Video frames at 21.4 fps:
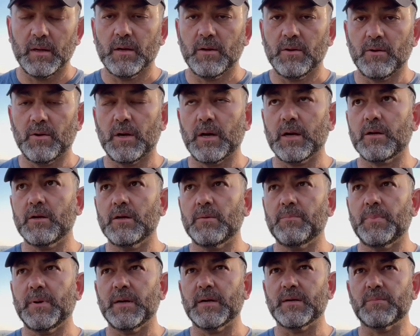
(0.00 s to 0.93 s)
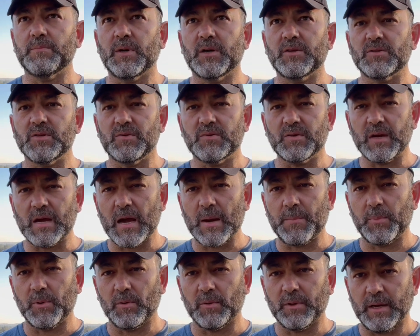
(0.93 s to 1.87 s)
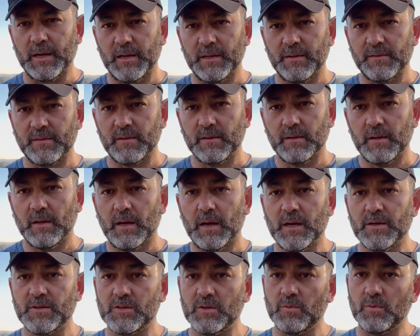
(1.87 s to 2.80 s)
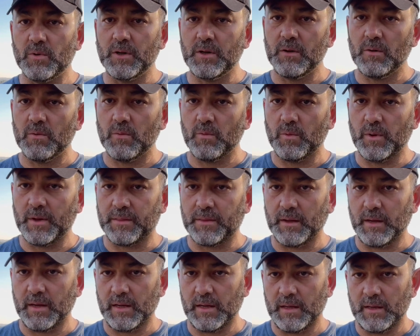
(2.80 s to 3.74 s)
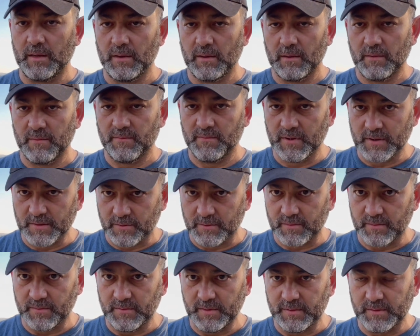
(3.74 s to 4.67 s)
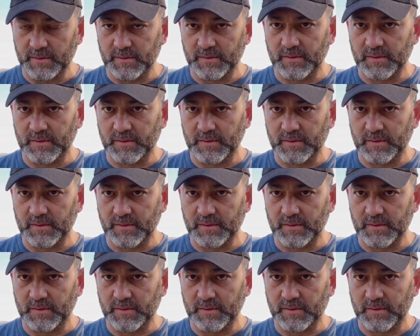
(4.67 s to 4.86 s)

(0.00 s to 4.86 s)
you're not going to pay as much as capital gains as you would with a visitor's visa.